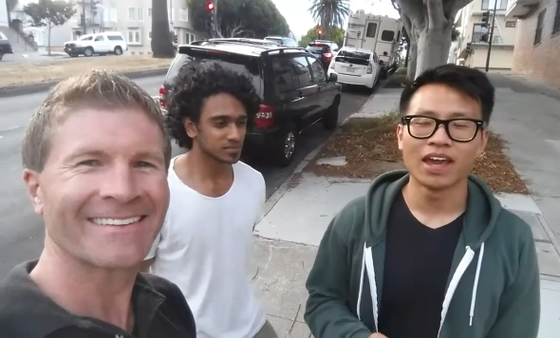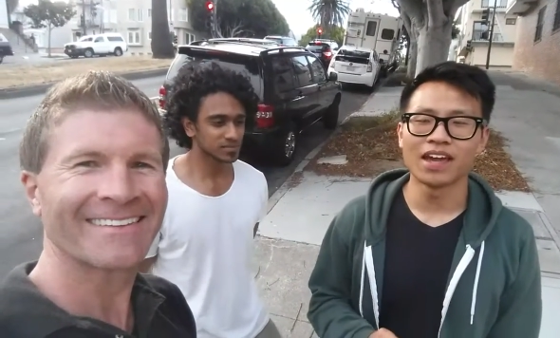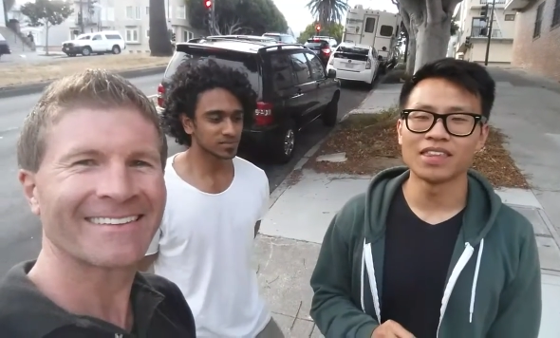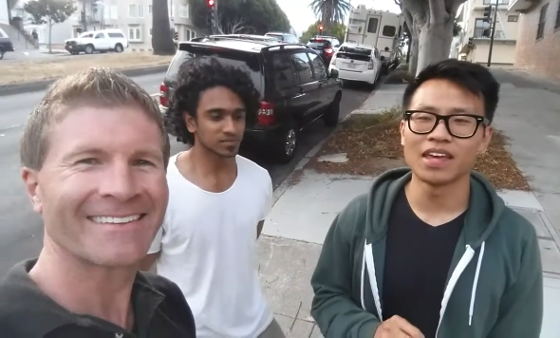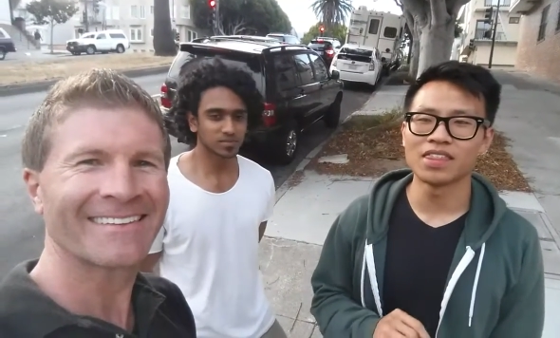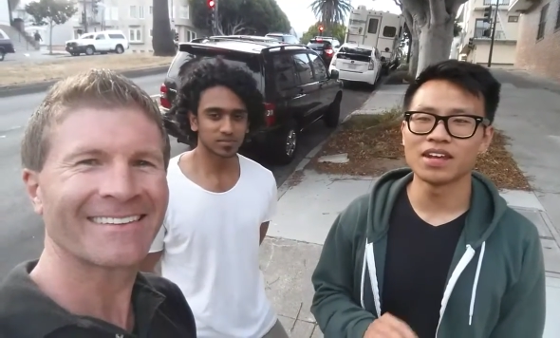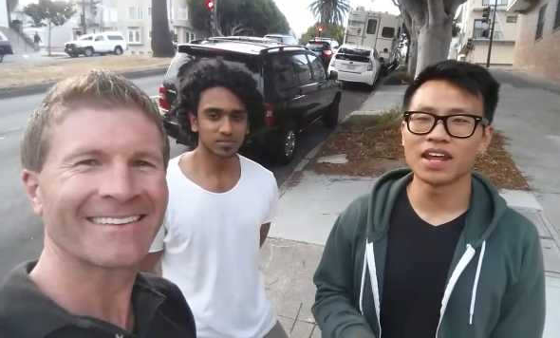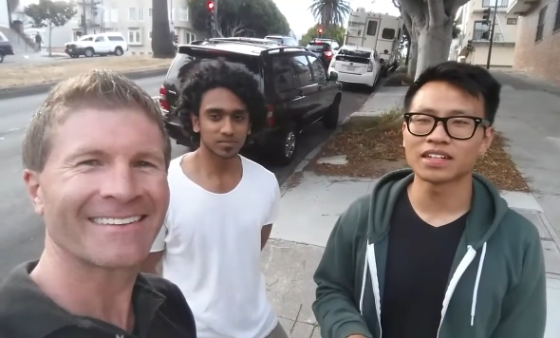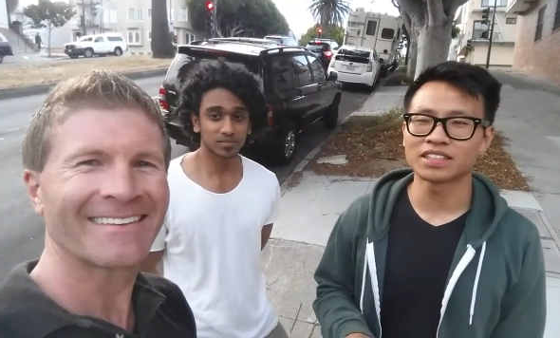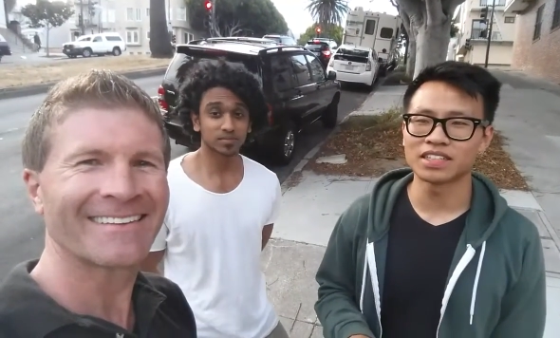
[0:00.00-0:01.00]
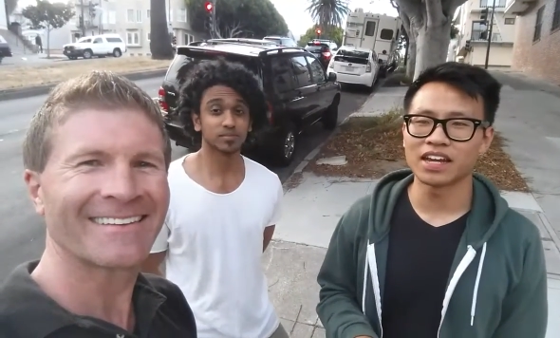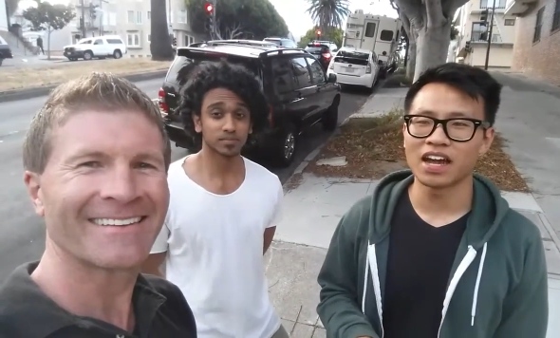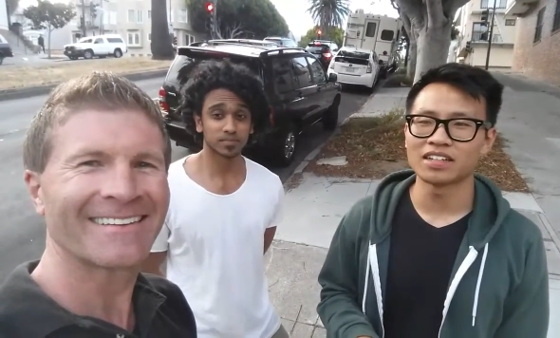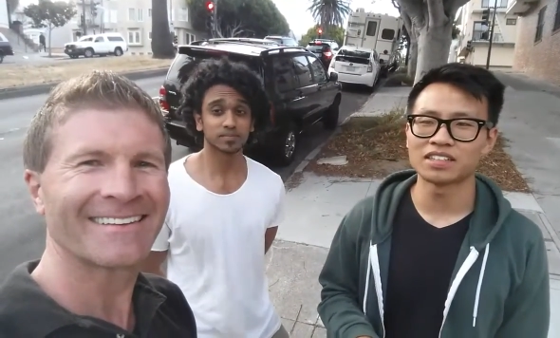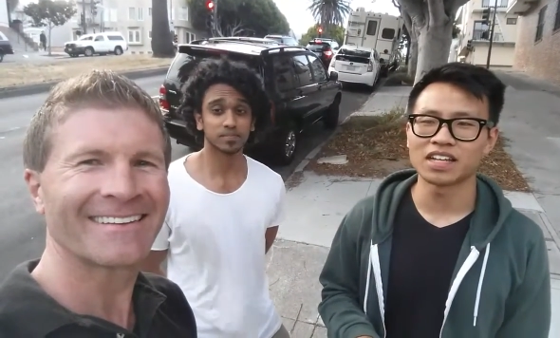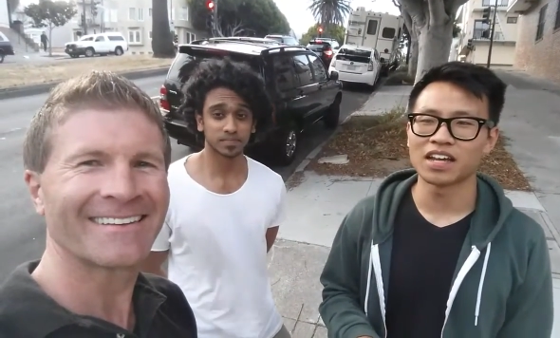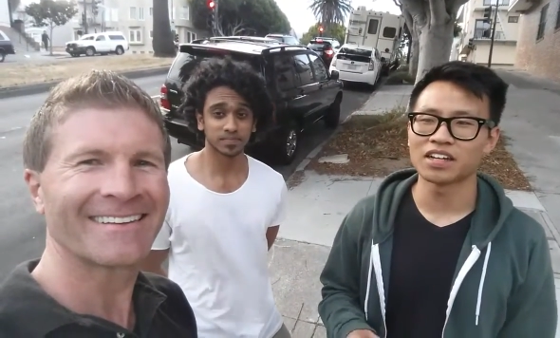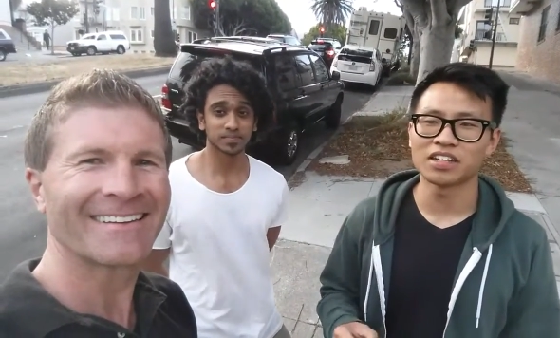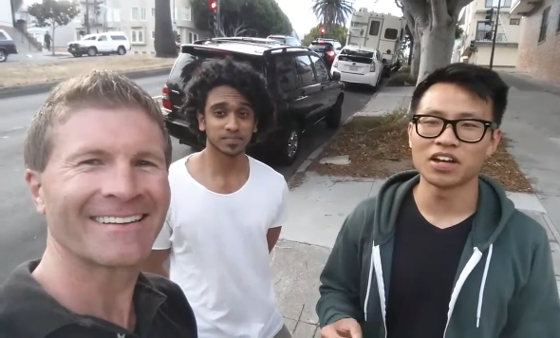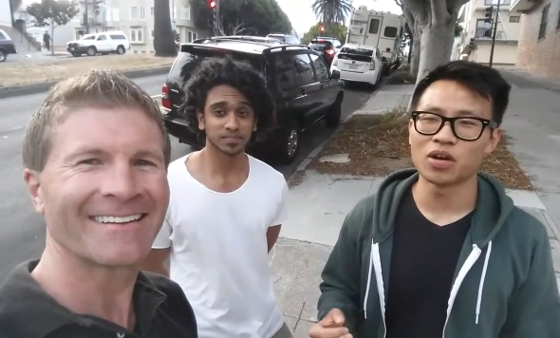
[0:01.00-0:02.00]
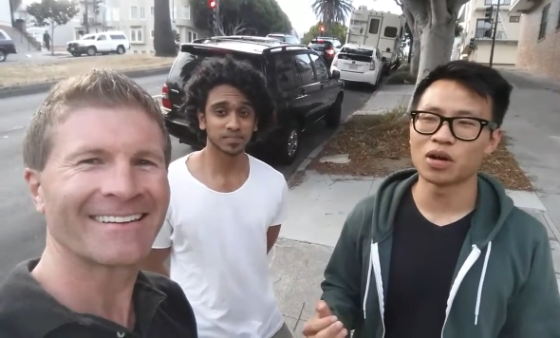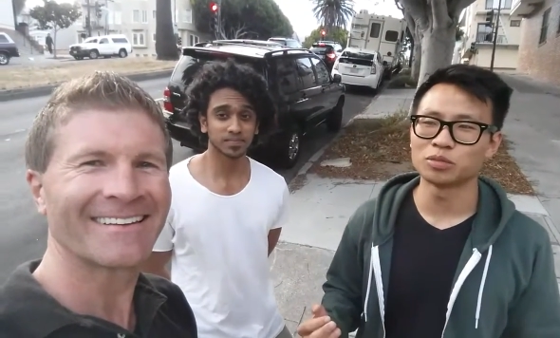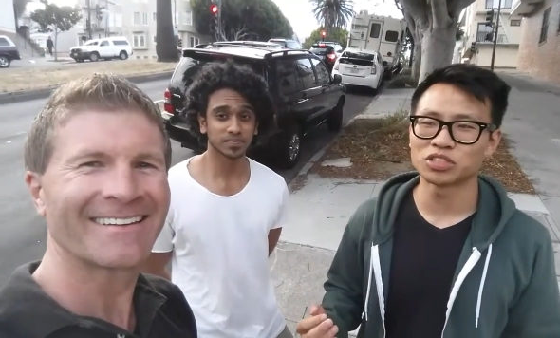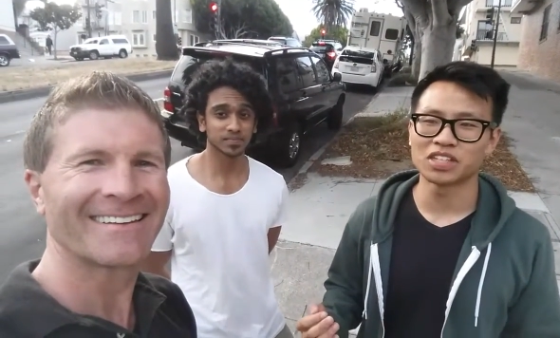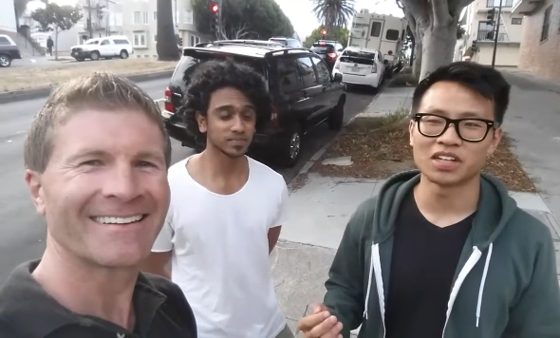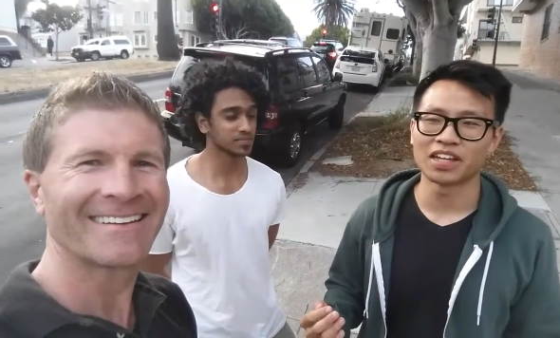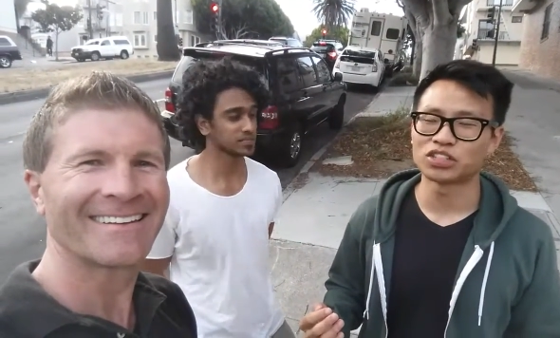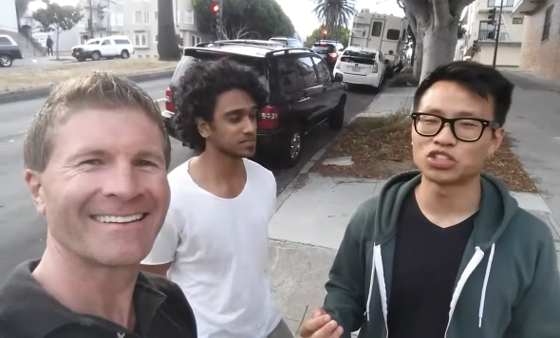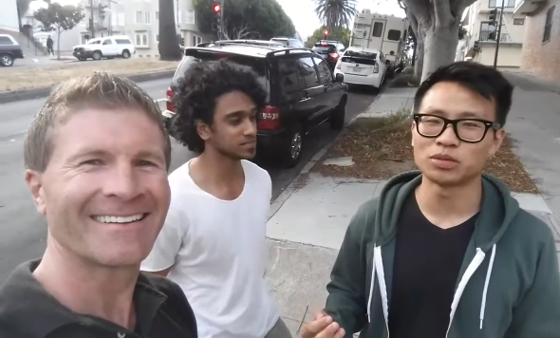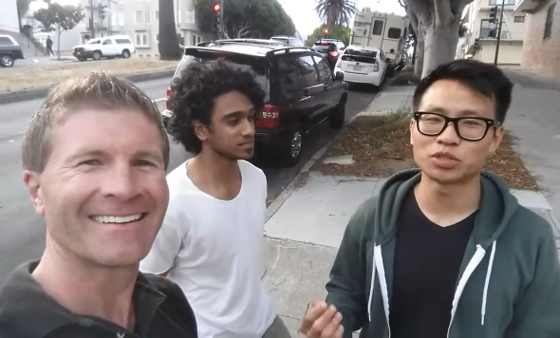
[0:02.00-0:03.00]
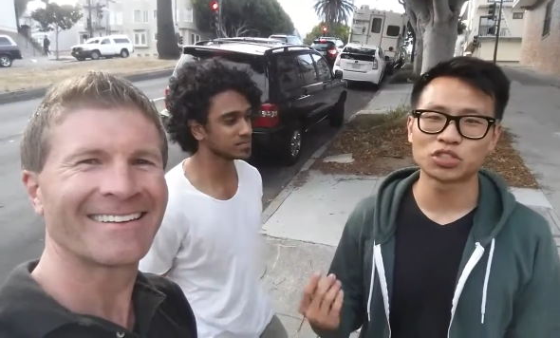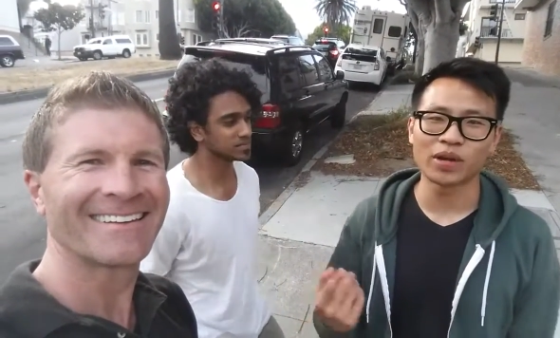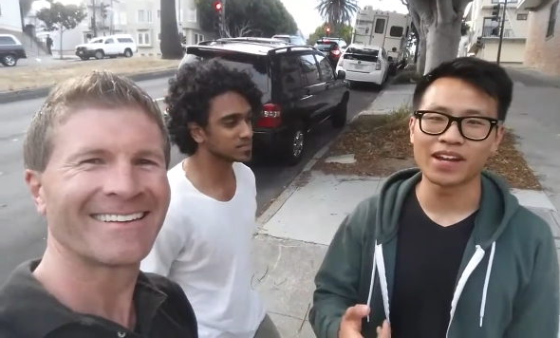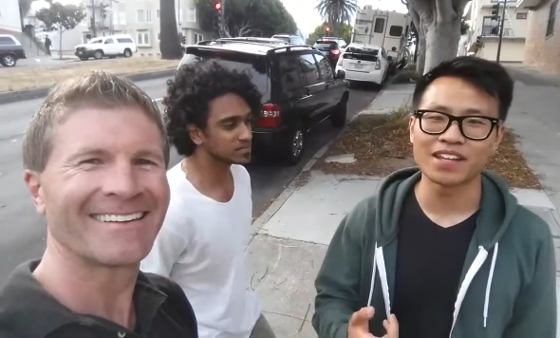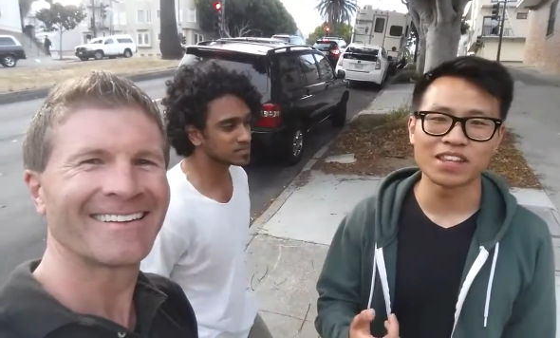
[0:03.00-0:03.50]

Speaker 1: and then the next day, I decided, you know, I'm just gonna like jump straight